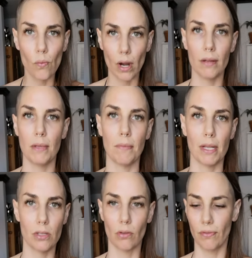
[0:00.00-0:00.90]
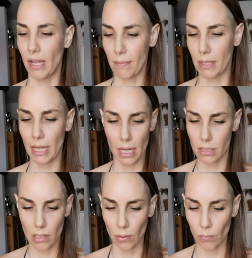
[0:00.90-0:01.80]
want to meet my soul family and
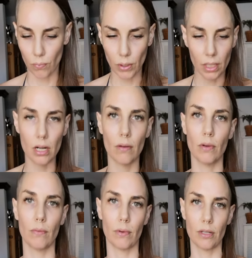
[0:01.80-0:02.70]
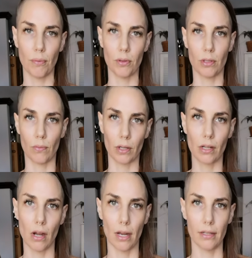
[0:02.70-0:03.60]
start working on what we're supposed to work
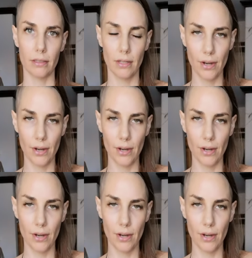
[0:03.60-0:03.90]
on.